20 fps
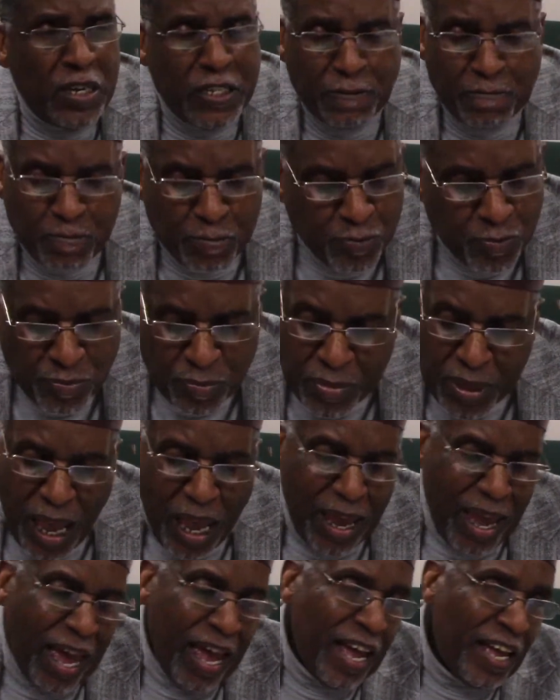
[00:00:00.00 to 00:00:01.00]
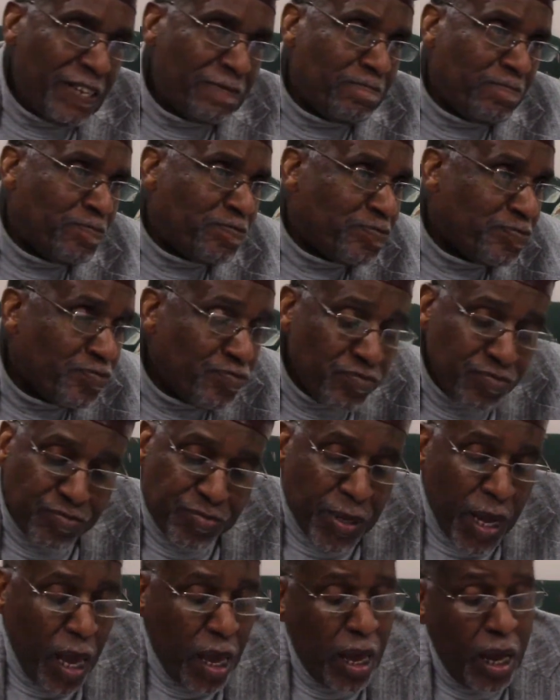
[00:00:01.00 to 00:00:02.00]
SCC, crawled my way through
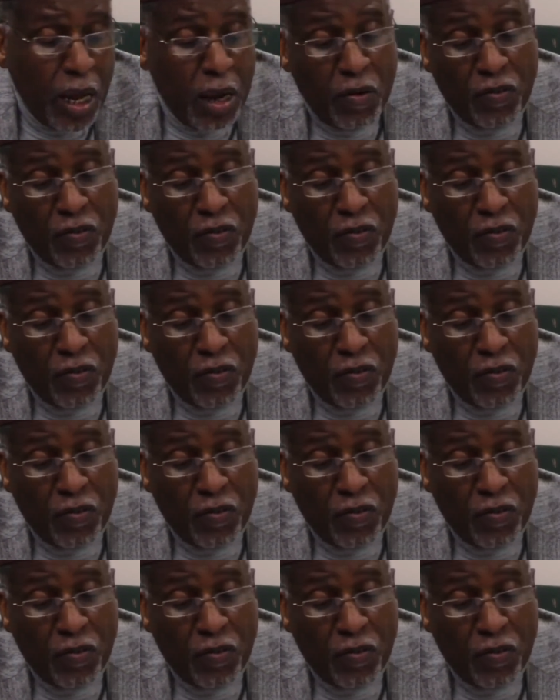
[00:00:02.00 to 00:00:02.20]
there.